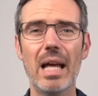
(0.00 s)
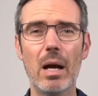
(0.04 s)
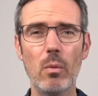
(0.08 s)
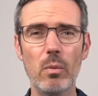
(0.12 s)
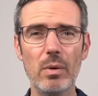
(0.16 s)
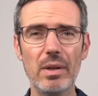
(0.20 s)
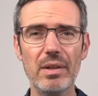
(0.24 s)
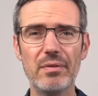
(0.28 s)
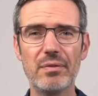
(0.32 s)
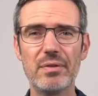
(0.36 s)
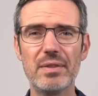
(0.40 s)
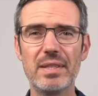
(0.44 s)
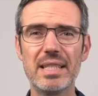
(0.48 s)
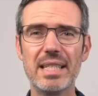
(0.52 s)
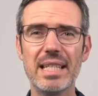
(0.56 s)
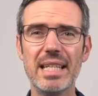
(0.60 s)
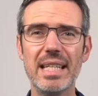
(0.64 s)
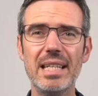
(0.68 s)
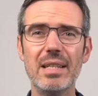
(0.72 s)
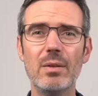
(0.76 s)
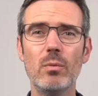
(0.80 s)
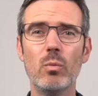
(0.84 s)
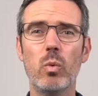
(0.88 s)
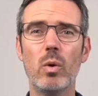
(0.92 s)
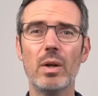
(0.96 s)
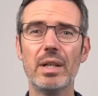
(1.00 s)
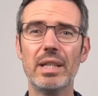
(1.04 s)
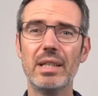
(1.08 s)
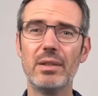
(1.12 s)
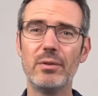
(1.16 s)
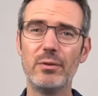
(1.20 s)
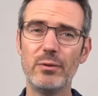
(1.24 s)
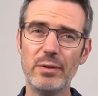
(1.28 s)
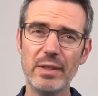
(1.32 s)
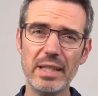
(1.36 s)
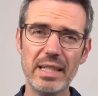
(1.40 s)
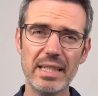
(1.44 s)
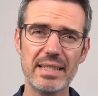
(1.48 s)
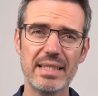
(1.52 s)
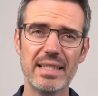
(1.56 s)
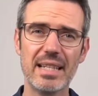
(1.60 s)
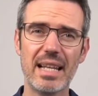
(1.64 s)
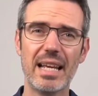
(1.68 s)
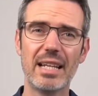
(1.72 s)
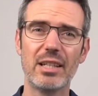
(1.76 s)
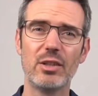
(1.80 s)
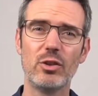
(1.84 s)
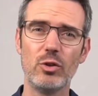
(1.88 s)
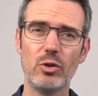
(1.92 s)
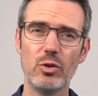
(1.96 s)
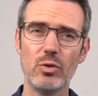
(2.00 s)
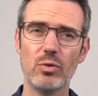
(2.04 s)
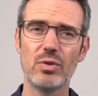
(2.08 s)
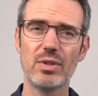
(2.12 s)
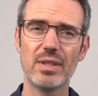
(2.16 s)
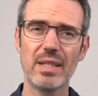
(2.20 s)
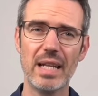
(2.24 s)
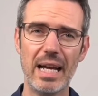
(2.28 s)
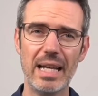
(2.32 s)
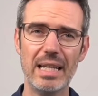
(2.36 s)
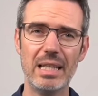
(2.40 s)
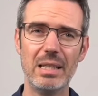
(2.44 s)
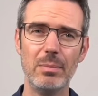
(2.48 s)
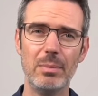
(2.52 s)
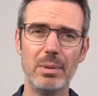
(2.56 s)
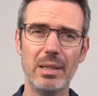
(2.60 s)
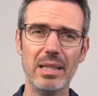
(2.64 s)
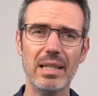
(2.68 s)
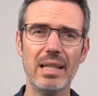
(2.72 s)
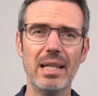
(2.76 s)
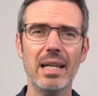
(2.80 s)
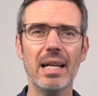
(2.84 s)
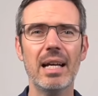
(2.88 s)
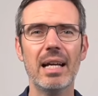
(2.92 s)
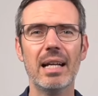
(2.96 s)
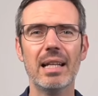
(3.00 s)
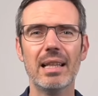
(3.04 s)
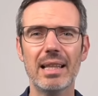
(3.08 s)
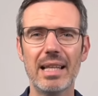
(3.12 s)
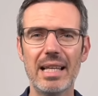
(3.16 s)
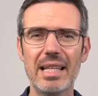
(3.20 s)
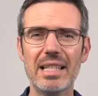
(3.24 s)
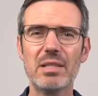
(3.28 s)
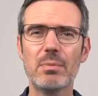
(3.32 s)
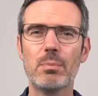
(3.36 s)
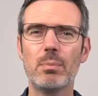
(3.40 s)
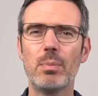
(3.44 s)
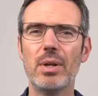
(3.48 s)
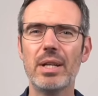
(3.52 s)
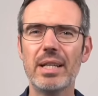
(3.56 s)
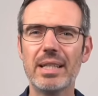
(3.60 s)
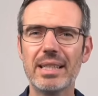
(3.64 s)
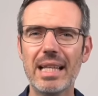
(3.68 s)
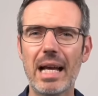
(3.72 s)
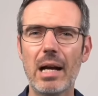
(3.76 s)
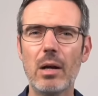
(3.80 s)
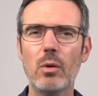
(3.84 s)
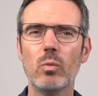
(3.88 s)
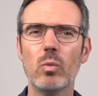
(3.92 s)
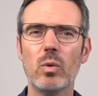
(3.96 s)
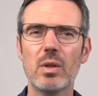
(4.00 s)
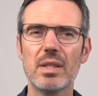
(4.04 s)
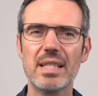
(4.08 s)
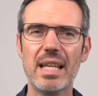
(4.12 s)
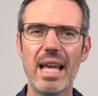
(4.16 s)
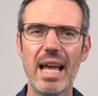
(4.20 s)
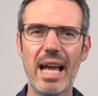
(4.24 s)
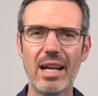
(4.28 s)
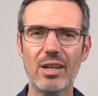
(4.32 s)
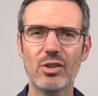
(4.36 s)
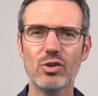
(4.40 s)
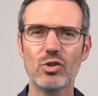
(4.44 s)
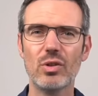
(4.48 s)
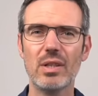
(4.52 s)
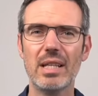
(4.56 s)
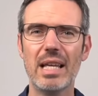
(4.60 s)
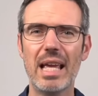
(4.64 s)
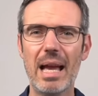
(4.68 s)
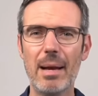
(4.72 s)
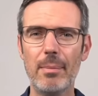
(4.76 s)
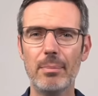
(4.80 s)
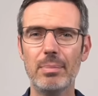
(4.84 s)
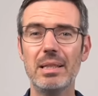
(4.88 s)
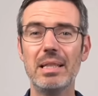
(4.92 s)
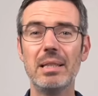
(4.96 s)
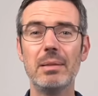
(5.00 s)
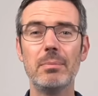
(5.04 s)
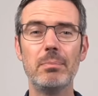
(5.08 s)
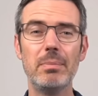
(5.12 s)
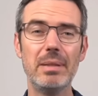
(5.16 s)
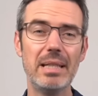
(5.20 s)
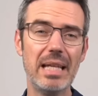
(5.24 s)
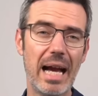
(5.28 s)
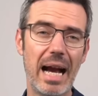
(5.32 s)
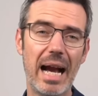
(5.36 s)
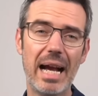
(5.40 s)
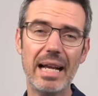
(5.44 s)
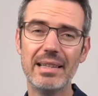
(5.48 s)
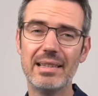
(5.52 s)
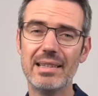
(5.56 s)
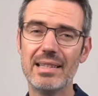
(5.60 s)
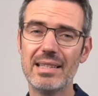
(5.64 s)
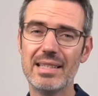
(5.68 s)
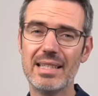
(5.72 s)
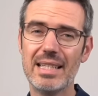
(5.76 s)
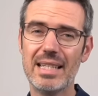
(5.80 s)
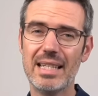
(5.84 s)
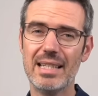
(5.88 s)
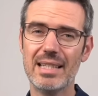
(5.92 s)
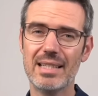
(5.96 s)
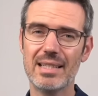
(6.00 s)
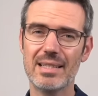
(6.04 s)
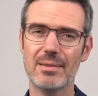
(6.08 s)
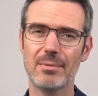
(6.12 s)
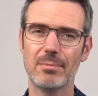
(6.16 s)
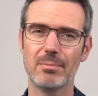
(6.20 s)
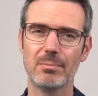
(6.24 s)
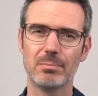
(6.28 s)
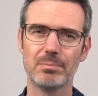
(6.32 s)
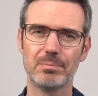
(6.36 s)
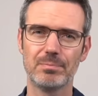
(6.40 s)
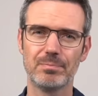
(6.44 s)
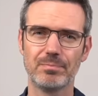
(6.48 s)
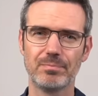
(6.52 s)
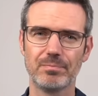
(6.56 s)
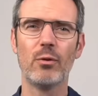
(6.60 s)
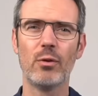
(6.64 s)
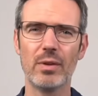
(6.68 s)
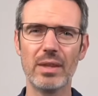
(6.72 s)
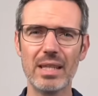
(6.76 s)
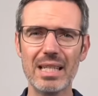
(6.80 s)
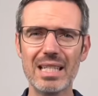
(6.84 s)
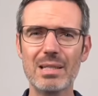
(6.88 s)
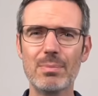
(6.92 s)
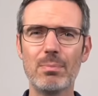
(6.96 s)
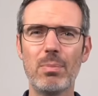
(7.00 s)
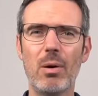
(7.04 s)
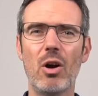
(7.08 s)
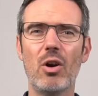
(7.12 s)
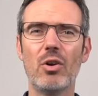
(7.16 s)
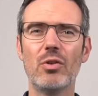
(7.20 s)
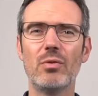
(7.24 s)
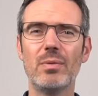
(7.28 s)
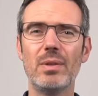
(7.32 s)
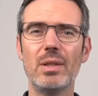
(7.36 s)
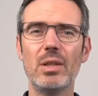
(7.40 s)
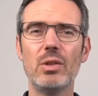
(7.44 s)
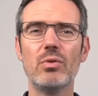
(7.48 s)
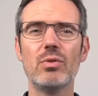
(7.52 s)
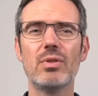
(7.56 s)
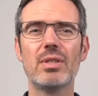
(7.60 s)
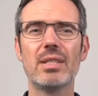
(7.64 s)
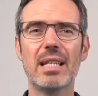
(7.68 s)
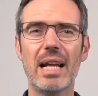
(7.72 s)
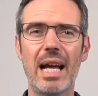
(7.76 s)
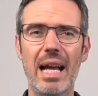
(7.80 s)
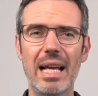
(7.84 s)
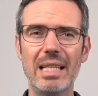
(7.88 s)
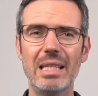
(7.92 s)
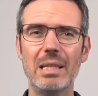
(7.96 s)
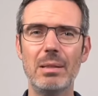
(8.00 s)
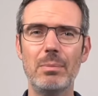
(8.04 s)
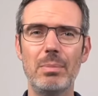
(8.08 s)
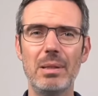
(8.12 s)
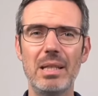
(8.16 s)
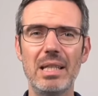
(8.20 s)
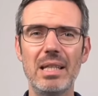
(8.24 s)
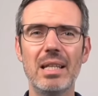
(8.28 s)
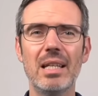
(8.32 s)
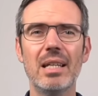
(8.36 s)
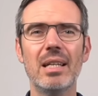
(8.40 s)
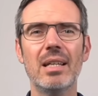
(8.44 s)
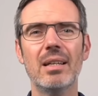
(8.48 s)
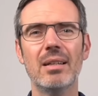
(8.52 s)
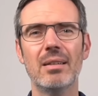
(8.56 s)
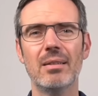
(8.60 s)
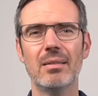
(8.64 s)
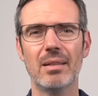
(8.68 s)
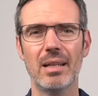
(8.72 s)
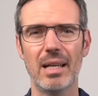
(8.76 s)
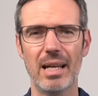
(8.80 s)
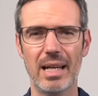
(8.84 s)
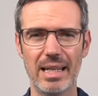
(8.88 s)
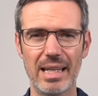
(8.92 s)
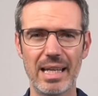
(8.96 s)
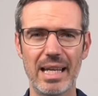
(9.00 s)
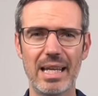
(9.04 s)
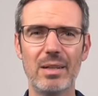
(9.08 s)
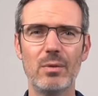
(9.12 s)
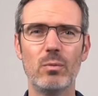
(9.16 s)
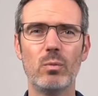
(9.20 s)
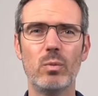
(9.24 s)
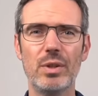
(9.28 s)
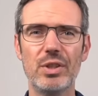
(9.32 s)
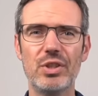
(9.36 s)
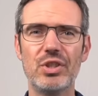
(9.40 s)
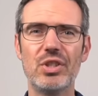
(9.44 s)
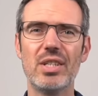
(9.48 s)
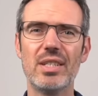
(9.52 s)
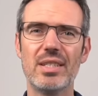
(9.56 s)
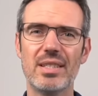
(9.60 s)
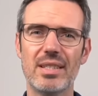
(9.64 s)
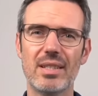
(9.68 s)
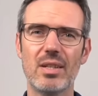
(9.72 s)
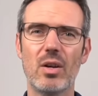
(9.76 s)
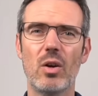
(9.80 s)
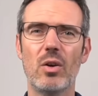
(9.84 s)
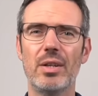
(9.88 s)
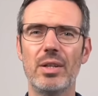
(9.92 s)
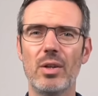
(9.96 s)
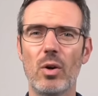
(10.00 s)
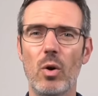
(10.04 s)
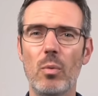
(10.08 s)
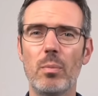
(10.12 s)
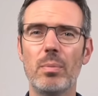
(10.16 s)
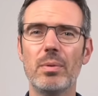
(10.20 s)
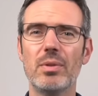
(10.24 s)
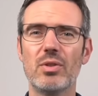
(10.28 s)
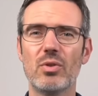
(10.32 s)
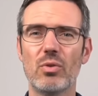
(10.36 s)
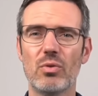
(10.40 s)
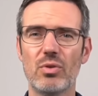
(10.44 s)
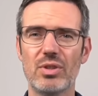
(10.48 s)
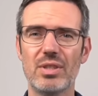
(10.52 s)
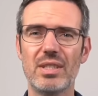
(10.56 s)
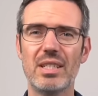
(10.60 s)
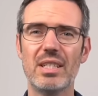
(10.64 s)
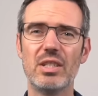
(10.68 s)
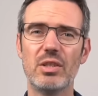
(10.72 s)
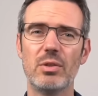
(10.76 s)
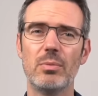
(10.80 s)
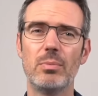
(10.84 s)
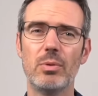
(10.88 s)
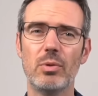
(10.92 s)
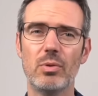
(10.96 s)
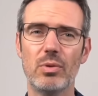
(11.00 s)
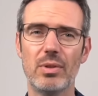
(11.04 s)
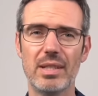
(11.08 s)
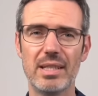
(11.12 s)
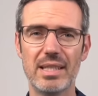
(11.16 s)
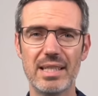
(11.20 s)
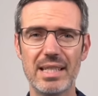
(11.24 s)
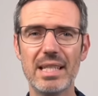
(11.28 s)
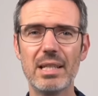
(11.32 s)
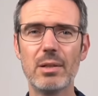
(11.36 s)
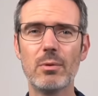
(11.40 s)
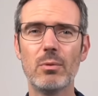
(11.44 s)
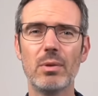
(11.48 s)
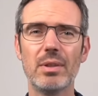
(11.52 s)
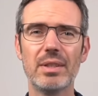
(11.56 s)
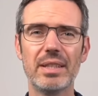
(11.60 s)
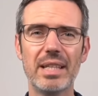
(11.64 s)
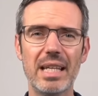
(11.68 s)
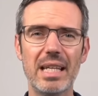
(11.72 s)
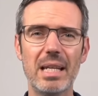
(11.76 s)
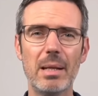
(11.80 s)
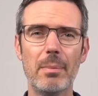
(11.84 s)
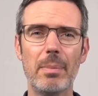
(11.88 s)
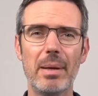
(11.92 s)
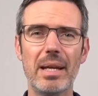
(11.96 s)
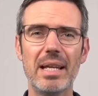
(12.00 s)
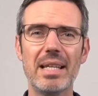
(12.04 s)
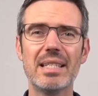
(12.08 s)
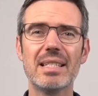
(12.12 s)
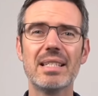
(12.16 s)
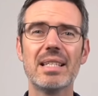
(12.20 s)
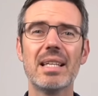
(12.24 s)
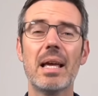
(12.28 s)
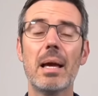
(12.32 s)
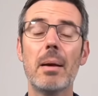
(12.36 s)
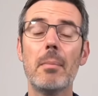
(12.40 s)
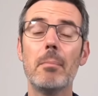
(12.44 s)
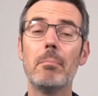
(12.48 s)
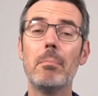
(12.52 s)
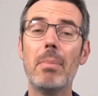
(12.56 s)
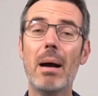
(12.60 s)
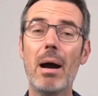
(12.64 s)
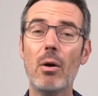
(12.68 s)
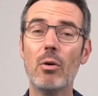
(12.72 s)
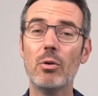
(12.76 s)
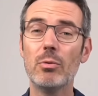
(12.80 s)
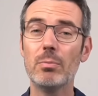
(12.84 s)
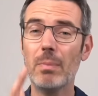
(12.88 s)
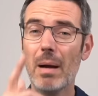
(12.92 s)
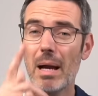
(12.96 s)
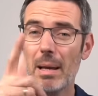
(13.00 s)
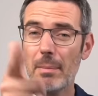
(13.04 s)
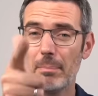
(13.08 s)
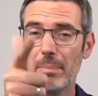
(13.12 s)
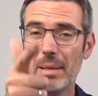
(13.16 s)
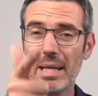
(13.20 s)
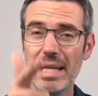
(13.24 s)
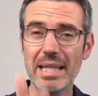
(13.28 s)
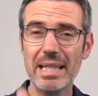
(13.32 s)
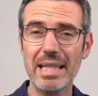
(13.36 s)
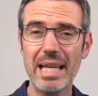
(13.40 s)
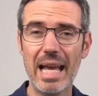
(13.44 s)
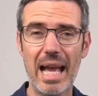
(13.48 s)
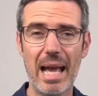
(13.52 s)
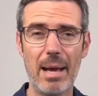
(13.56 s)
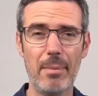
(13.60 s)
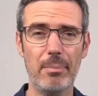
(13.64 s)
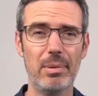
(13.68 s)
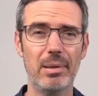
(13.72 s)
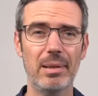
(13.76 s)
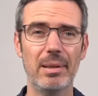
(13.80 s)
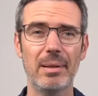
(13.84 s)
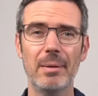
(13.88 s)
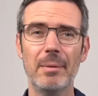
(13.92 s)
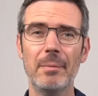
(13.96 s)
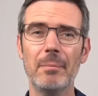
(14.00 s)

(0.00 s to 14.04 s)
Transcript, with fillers: Now we've seen what it feels like to use TiDB, let's break down what's actually happening behind the scenes. For this part, we use TiDB, again, which is an open source distributed SQL database powered by PingCAP.